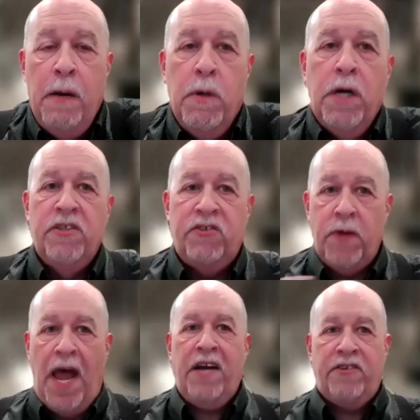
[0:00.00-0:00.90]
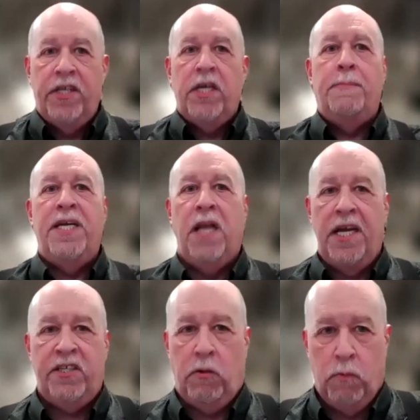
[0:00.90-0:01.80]
what it was actually going to be
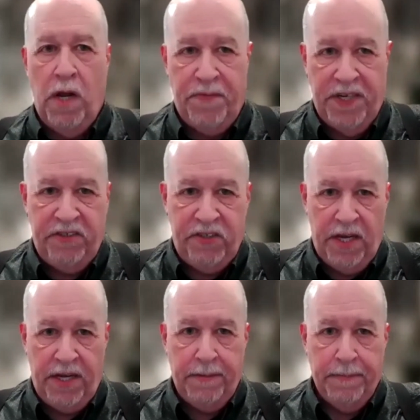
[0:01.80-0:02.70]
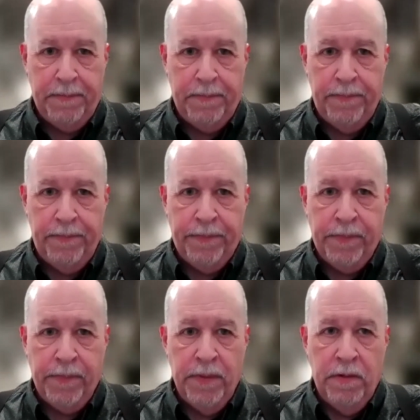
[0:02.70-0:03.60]
like to run this
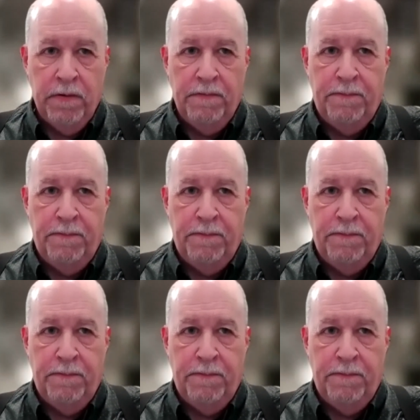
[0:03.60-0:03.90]
thing